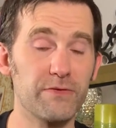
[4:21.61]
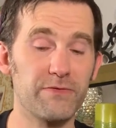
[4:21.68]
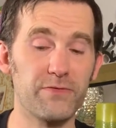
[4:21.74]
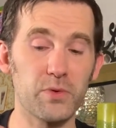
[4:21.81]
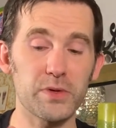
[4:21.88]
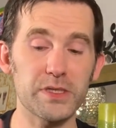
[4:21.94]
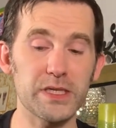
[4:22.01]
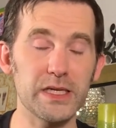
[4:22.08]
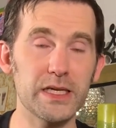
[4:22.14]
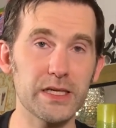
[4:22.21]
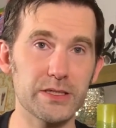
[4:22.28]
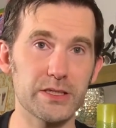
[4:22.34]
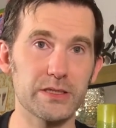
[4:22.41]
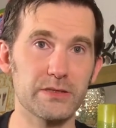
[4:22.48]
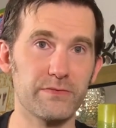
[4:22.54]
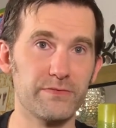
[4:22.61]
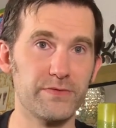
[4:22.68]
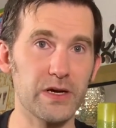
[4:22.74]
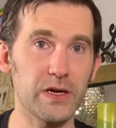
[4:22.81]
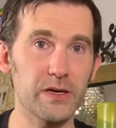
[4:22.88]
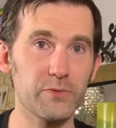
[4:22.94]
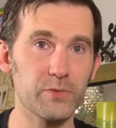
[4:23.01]
have 14 inches of
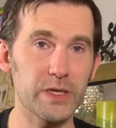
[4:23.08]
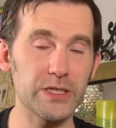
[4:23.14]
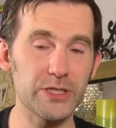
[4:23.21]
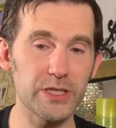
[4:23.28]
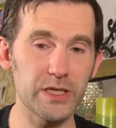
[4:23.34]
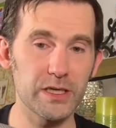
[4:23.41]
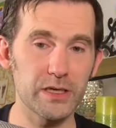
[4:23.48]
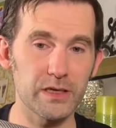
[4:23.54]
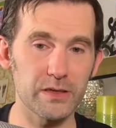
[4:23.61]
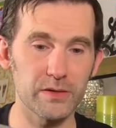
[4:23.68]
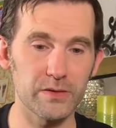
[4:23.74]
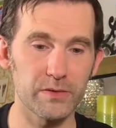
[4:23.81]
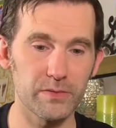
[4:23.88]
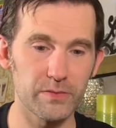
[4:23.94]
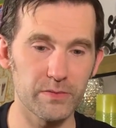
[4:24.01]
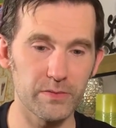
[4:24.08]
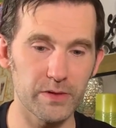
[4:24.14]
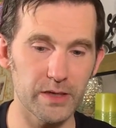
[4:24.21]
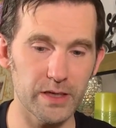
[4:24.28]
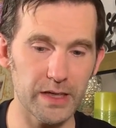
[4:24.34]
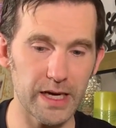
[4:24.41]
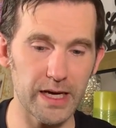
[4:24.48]
very rigid
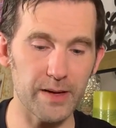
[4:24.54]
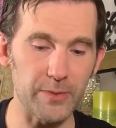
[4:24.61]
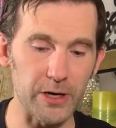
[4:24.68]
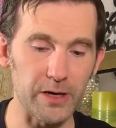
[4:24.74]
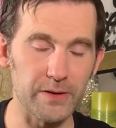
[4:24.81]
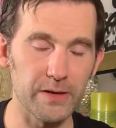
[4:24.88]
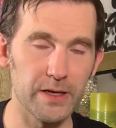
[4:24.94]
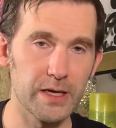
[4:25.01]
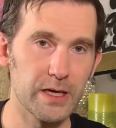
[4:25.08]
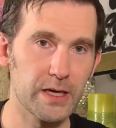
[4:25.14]
hammer.